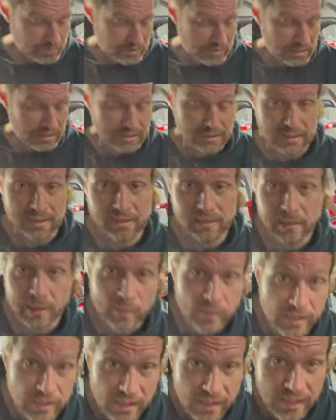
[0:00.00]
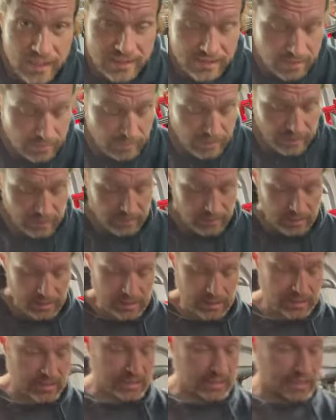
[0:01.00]
it's cleared with the customer,
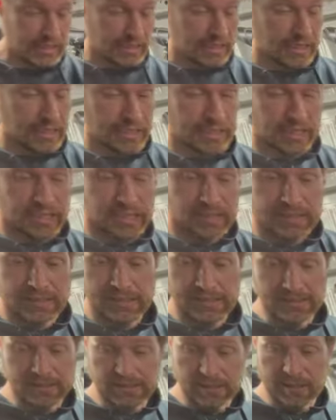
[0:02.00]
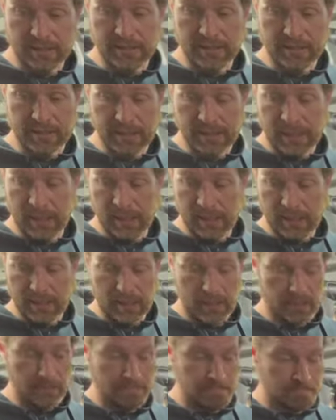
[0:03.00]
and I think there's an understanding
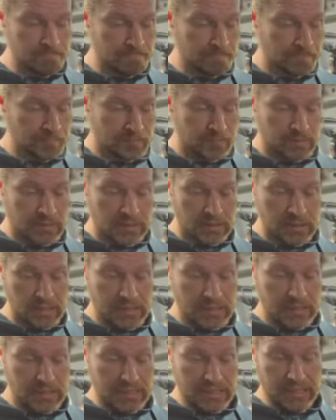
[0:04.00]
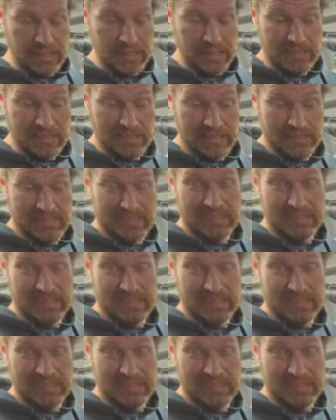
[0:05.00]
here. And